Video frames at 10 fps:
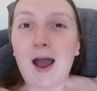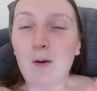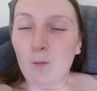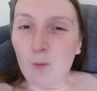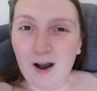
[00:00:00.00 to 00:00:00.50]

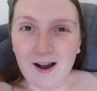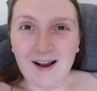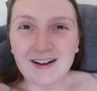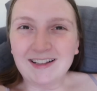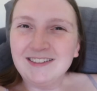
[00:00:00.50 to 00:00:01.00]
and
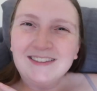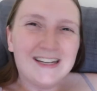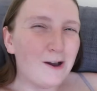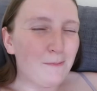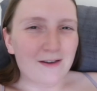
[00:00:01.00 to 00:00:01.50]
work and just a
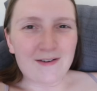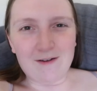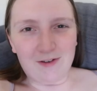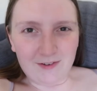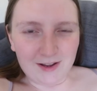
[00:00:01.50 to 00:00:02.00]
little bit of
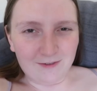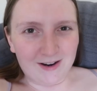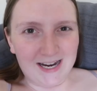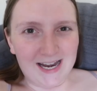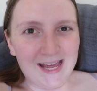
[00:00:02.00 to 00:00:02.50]
everything
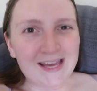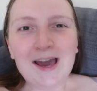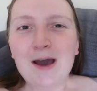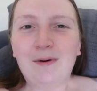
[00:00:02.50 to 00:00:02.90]
really.